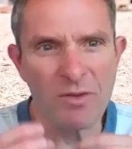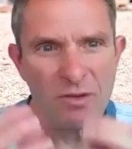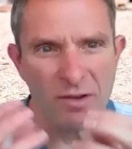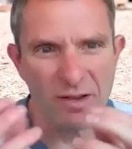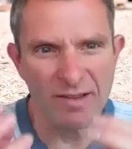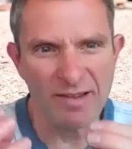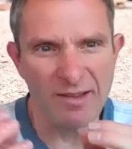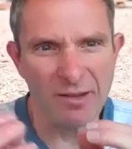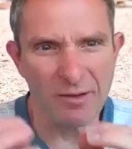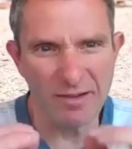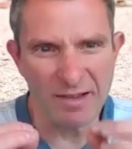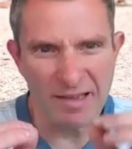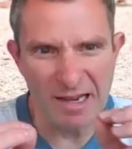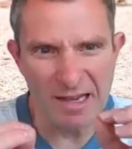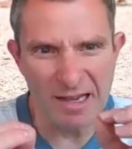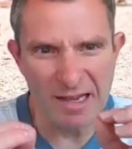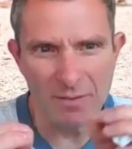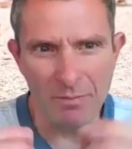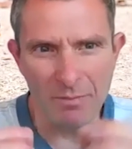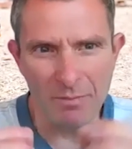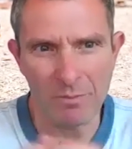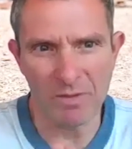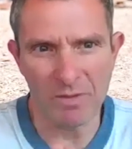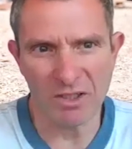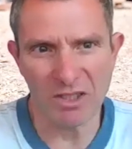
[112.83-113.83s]
You can still see
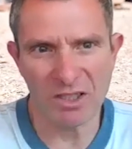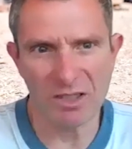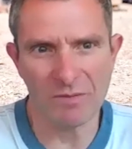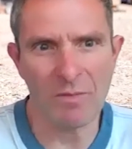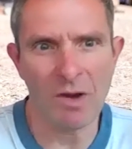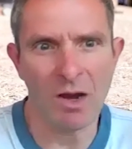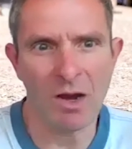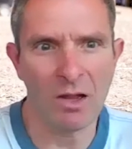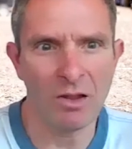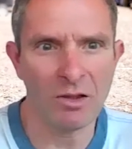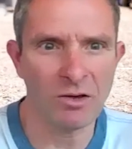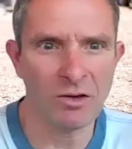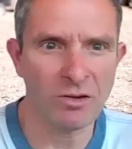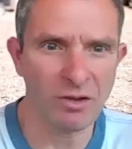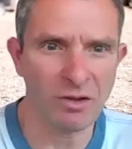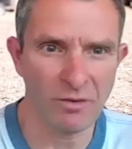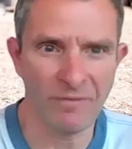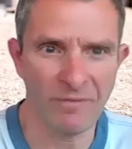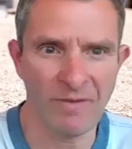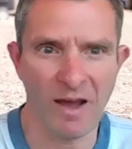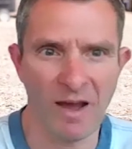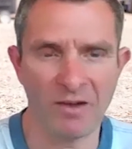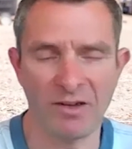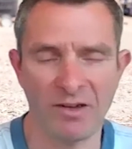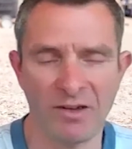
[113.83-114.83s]
them, but much smaller. They're
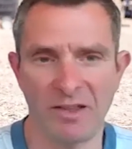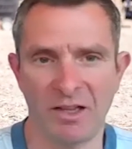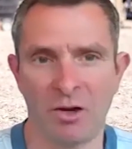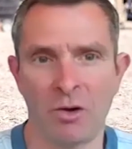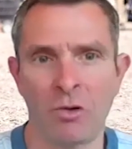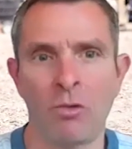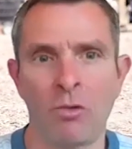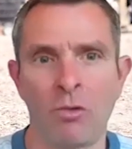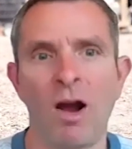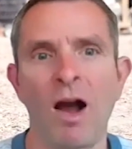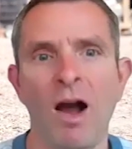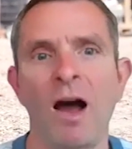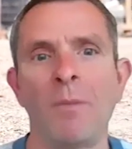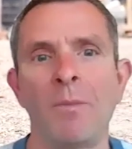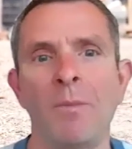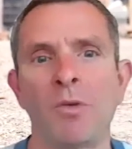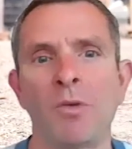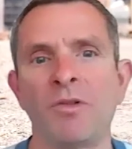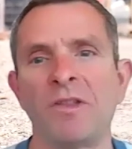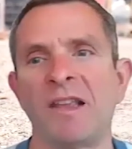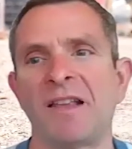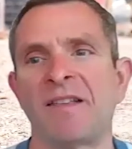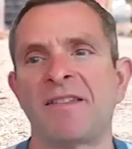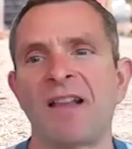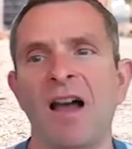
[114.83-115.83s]
found in the crop
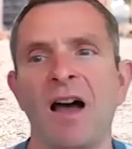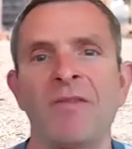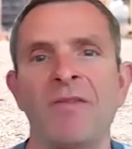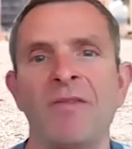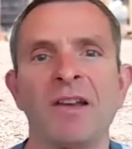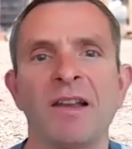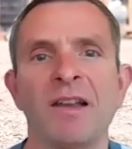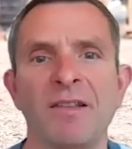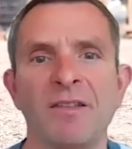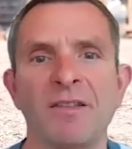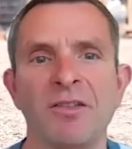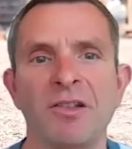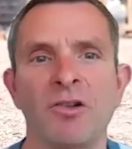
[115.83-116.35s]
or the esophagus.